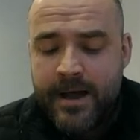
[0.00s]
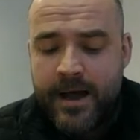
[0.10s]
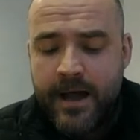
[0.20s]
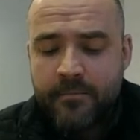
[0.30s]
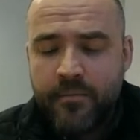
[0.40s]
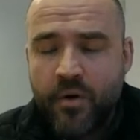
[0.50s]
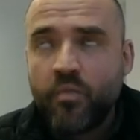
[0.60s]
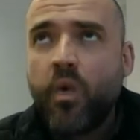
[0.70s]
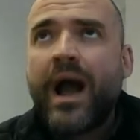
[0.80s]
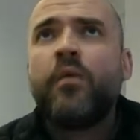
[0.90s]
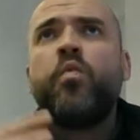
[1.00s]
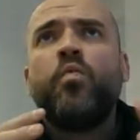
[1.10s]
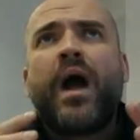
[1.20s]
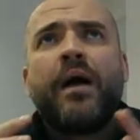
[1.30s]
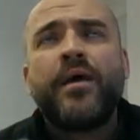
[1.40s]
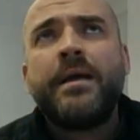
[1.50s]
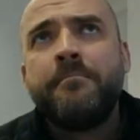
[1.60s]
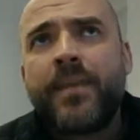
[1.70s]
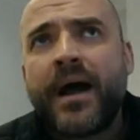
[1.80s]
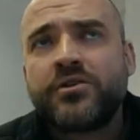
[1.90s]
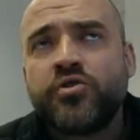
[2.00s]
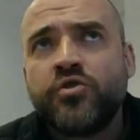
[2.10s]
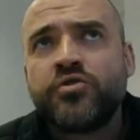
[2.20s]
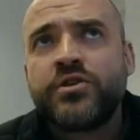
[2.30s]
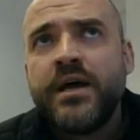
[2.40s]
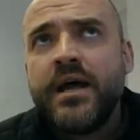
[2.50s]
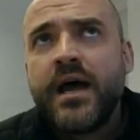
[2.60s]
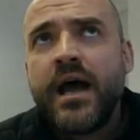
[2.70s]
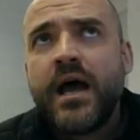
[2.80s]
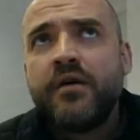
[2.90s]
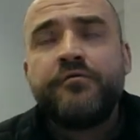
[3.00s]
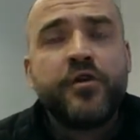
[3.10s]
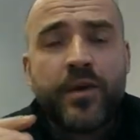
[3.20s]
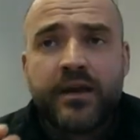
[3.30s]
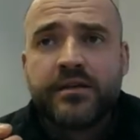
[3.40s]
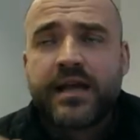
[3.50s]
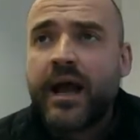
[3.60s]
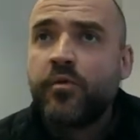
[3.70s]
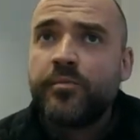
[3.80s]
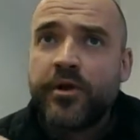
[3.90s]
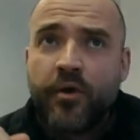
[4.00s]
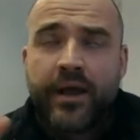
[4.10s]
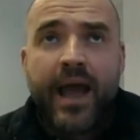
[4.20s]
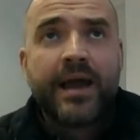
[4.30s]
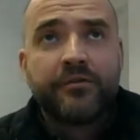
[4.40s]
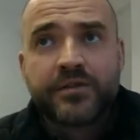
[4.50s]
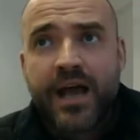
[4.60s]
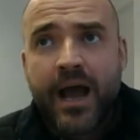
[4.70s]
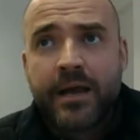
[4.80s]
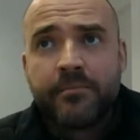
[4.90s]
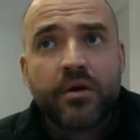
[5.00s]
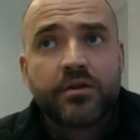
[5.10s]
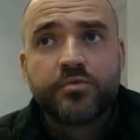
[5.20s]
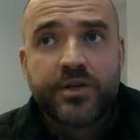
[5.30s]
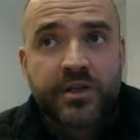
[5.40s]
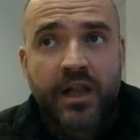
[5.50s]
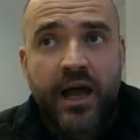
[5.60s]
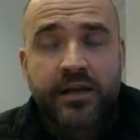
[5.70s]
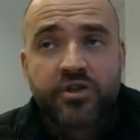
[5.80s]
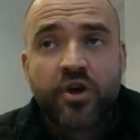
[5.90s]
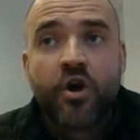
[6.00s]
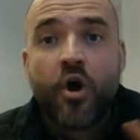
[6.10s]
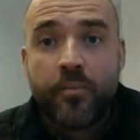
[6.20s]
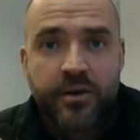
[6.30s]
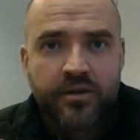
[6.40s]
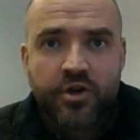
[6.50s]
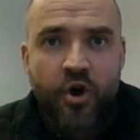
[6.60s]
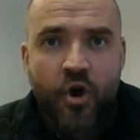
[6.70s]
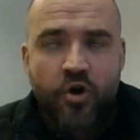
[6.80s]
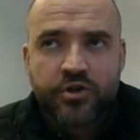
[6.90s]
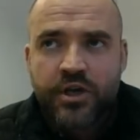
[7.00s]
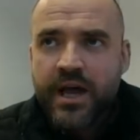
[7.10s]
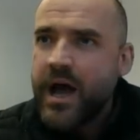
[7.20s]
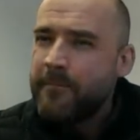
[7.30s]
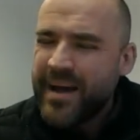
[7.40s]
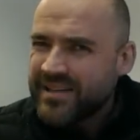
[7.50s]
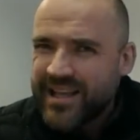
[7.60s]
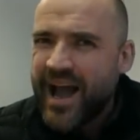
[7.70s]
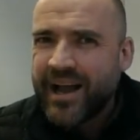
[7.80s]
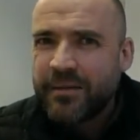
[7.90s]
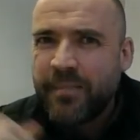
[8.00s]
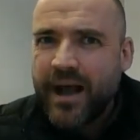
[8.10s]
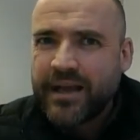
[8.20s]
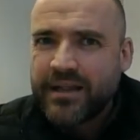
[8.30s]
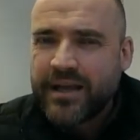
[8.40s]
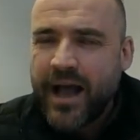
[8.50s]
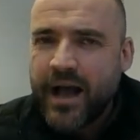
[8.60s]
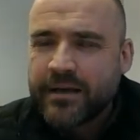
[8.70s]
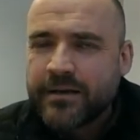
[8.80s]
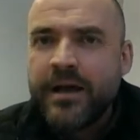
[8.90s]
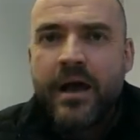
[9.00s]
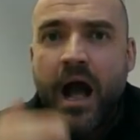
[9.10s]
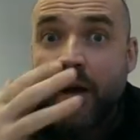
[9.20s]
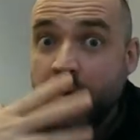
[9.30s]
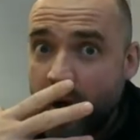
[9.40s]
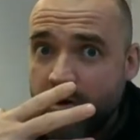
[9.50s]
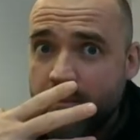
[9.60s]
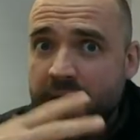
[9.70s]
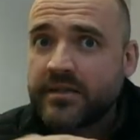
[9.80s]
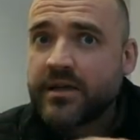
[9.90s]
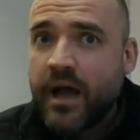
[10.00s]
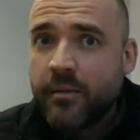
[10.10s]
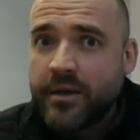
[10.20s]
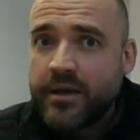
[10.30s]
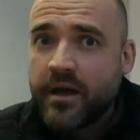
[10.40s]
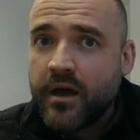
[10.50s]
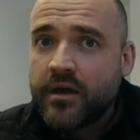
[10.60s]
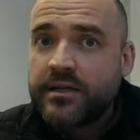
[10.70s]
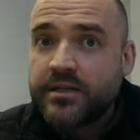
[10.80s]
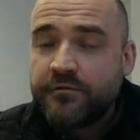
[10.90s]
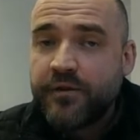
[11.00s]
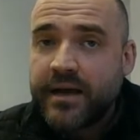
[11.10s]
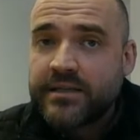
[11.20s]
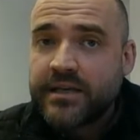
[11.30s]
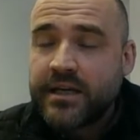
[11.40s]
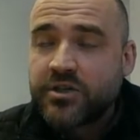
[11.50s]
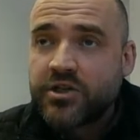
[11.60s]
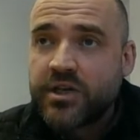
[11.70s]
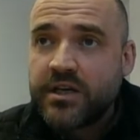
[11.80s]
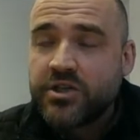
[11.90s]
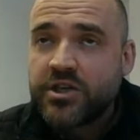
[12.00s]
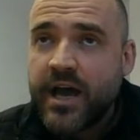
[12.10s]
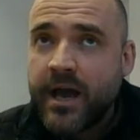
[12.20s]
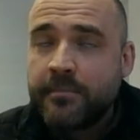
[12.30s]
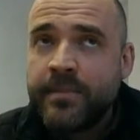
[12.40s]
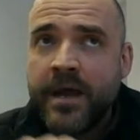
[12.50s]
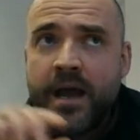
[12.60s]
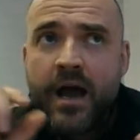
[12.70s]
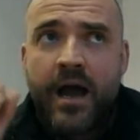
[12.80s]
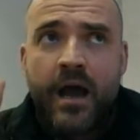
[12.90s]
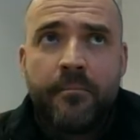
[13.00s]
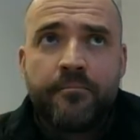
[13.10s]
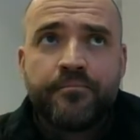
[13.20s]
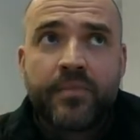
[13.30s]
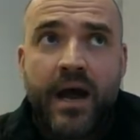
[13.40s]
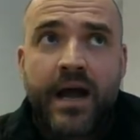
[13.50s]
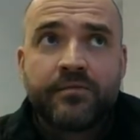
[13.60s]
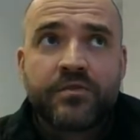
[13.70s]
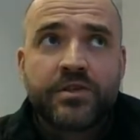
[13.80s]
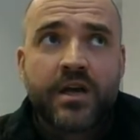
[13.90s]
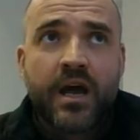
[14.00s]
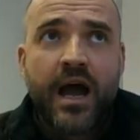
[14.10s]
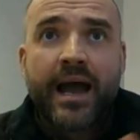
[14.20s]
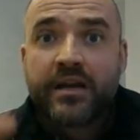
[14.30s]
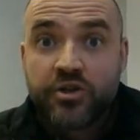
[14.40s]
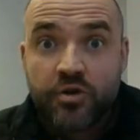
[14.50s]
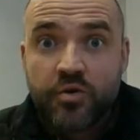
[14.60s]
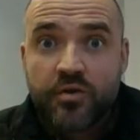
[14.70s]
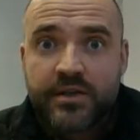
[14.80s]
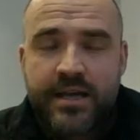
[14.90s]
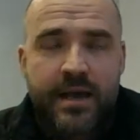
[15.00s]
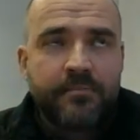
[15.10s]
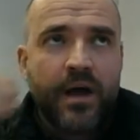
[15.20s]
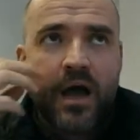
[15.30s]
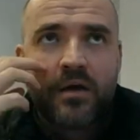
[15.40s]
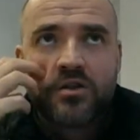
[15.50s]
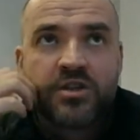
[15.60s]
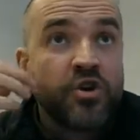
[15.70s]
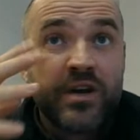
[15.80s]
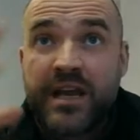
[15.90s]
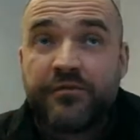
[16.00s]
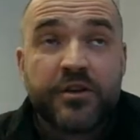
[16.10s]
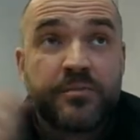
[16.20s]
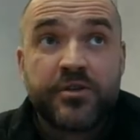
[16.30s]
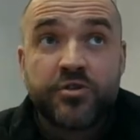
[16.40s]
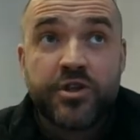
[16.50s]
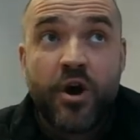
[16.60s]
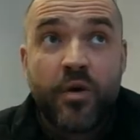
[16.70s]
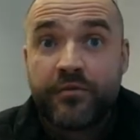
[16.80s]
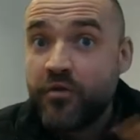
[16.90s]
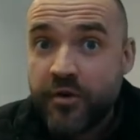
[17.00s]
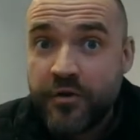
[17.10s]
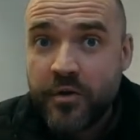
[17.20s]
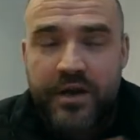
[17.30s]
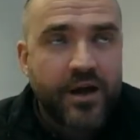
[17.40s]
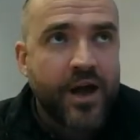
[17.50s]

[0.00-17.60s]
How it impacts us: viewings, I will be going ahead of time, switching the lights on, opening the doors, and basically hanging back in the garden. I'll be wearing a mask. I'll be disinfecting each time. My hands. I asked you to do the same. There's no need for you to be touching out if you're on a viewing.